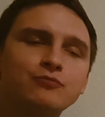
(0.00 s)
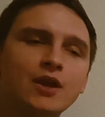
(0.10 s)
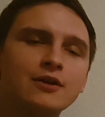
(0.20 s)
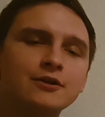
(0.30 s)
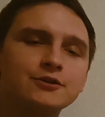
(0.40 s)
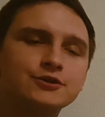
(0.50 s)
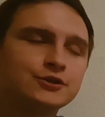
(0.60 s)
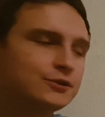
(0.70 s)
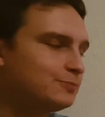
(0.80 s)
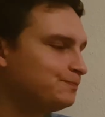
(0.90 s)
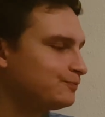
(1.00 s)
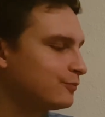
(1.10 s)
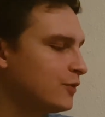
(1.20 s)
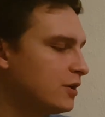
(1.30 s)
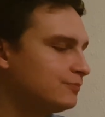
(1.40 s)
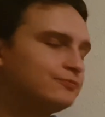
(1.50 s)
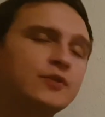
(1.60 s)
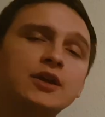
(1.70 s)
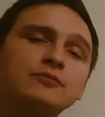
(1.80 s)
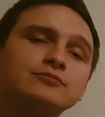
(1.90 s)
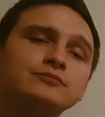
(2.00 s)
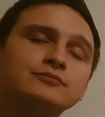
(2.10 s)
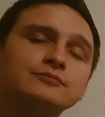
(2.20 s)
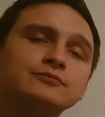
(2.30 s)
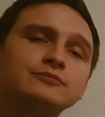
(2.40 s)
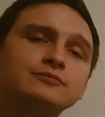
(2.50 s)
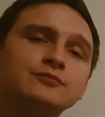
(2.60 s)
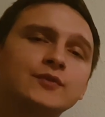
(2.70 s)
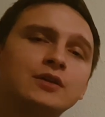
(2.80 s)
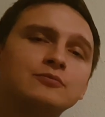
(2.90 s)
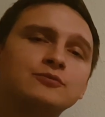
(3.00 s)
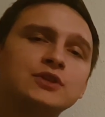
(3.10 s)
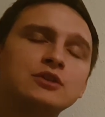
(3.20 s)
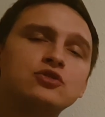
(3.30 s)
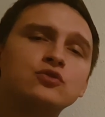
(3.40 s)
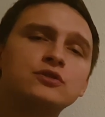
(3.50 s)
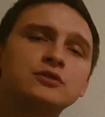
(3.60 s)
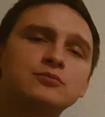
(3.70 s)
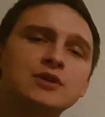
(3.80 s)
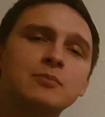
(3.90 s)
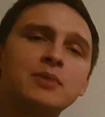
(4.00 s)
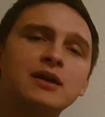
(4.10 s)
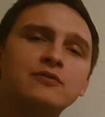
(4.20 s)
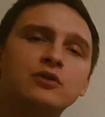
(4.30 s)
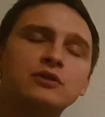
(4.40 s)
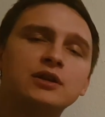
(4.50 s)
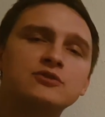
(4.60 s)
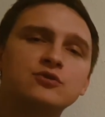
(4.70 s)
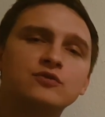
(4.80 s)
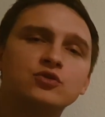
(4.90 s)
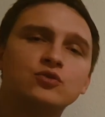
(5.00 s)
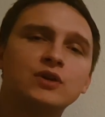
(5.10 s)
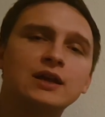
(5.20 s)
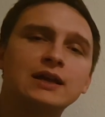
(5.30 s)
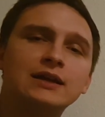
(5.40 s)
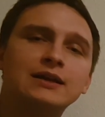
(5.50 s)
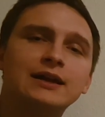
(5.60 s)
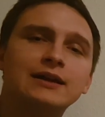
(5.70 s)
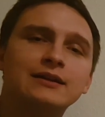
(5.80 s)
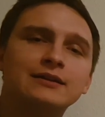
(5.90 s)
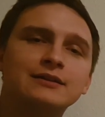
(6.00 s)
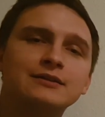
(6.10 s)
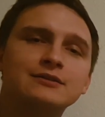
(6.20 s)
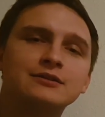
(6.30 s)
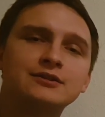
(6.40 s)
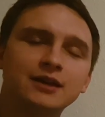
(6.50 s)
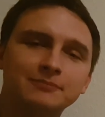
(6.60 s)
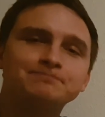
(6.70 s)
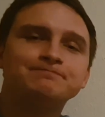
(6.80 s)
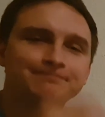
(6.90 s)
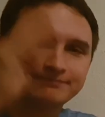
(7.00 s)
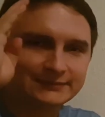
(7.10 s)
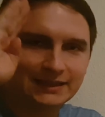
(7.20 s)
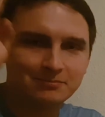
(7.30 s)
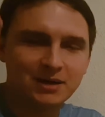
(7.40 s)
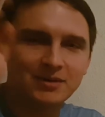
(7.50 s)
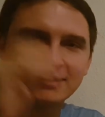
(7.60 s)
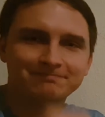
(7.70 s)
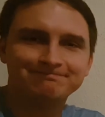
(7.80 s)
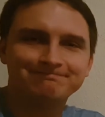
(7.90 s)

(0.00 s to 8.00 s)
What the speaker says: And yeah, then stay tuned, come back for the next review, and I'll see ya. Bye bye.